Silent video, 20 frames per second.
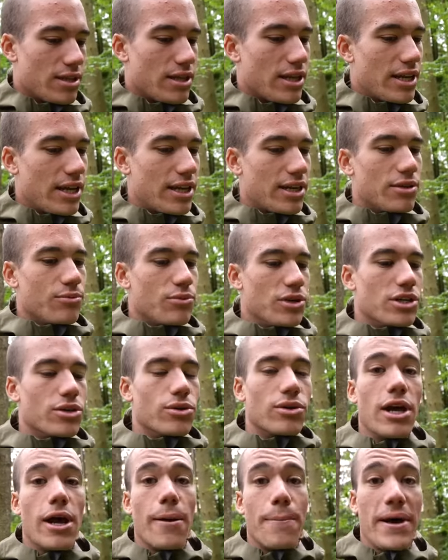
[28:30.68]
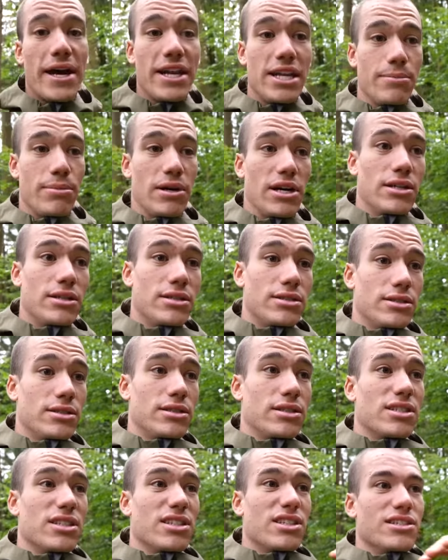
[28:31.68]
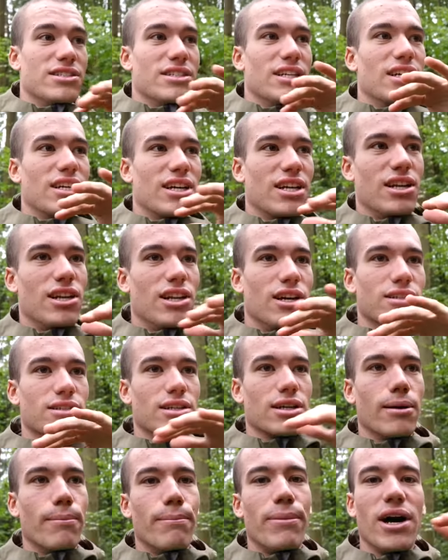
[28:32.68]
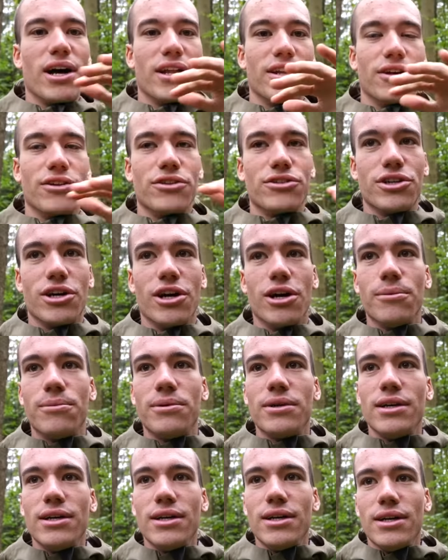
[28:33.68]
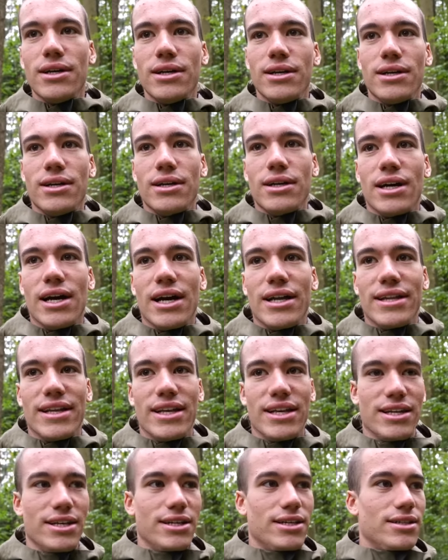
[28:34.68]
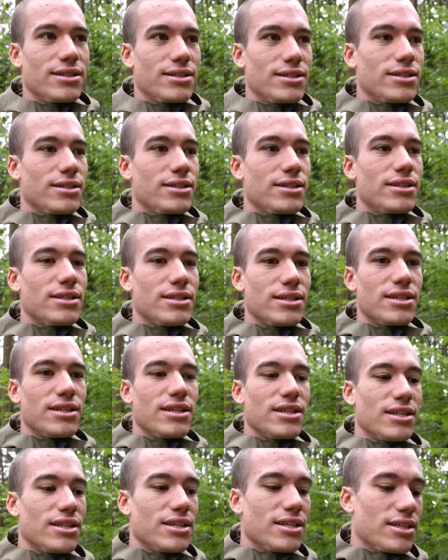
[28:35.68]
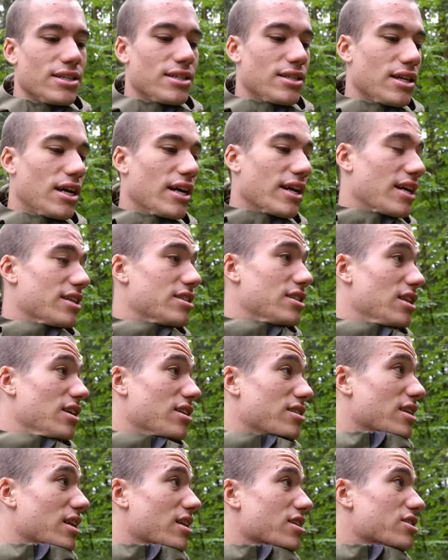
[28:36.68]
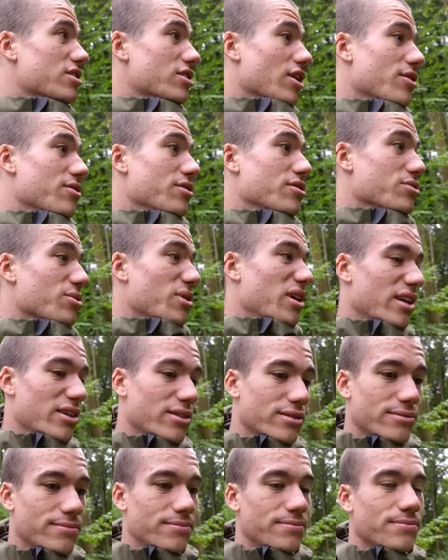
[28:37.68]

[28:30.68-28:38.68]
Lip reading: In England we call it a penny bun because it kind of looks like a bun on top, and here I guess it looks like a stone as well.